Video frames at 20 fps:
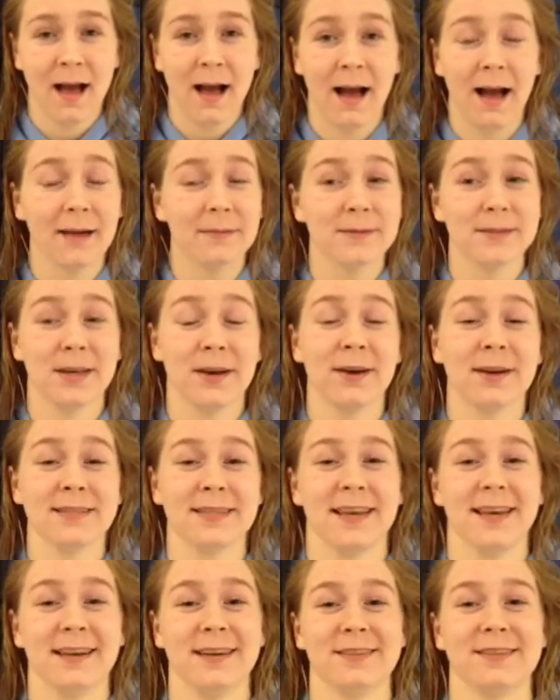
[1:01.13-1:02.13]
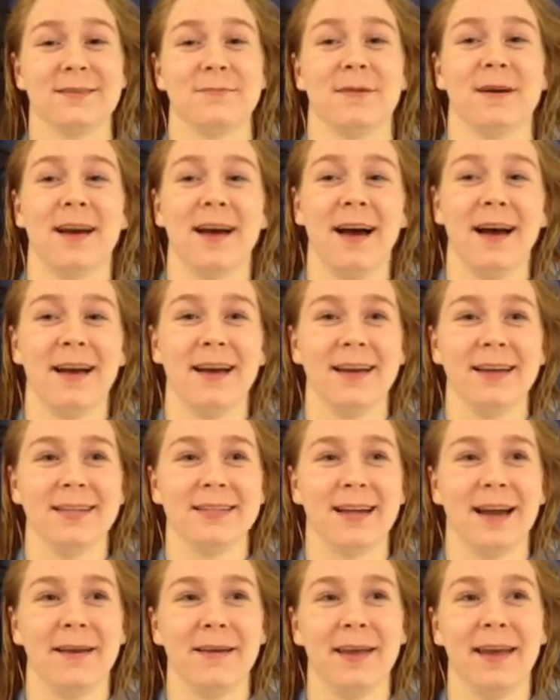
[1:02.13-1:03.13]
I'm so excited to swim in
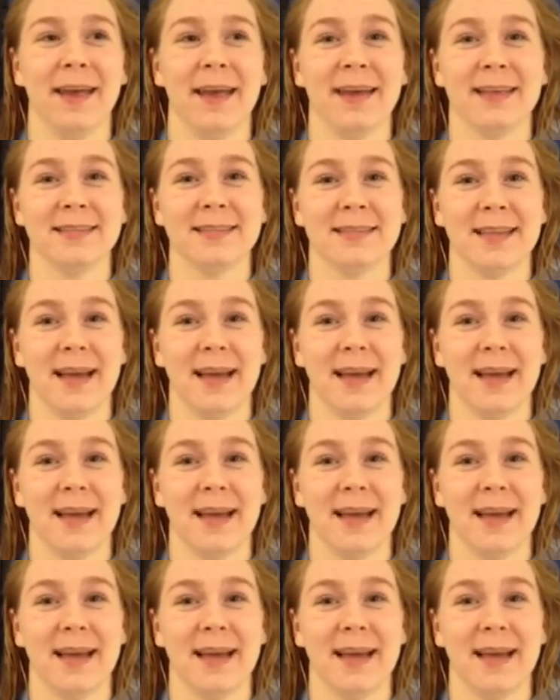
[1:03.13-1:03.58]
college. I mean, it's